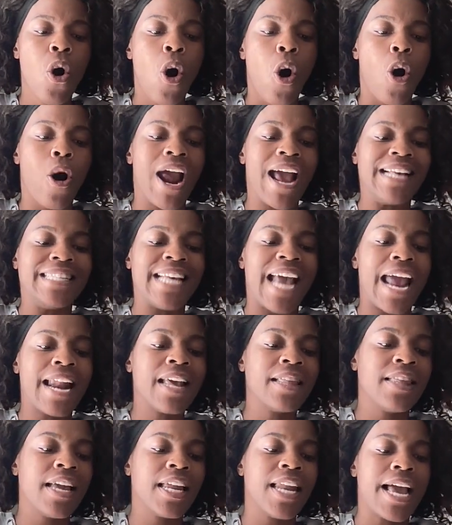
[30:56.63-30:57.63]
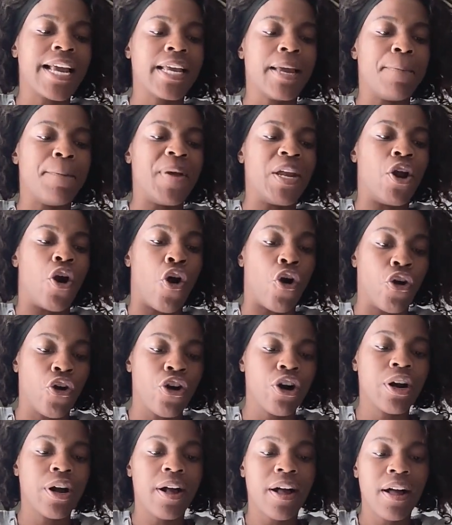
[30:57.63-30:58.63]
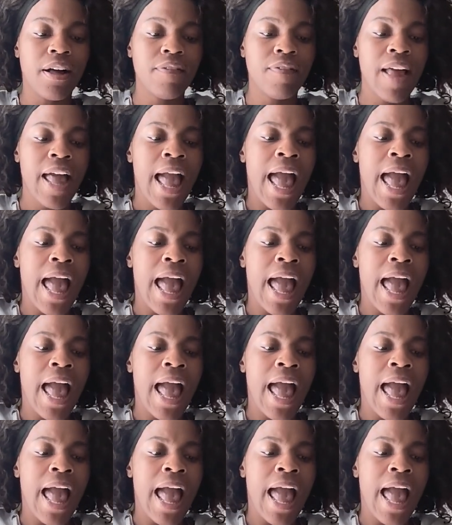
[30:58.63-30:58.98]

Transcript: Or has anything like it been heard of?